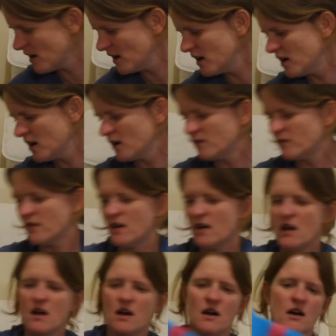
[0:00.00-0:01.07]
love
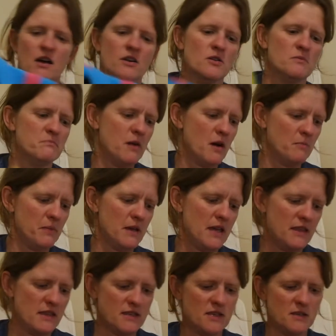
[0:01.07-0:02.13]
a good puppet.
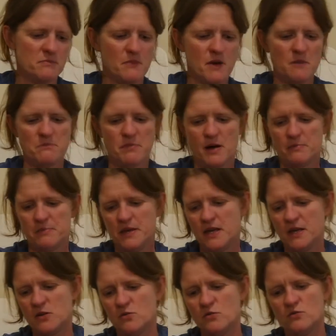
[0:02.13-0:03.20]
This is my puppet
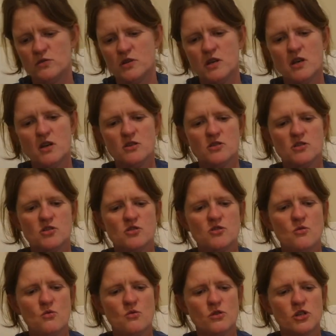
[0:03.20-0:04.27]
called
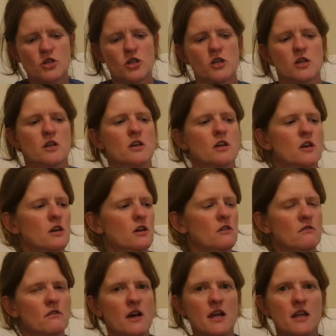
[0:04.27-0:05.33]
Scorch. All
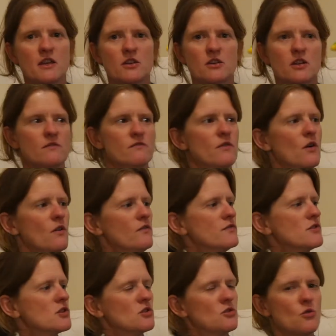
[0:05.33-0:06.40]
right, it could involve
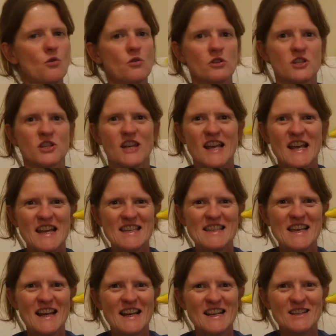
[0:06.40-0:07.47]
Scorch
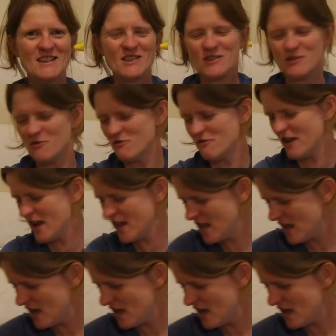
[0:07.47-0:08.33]
telling a story.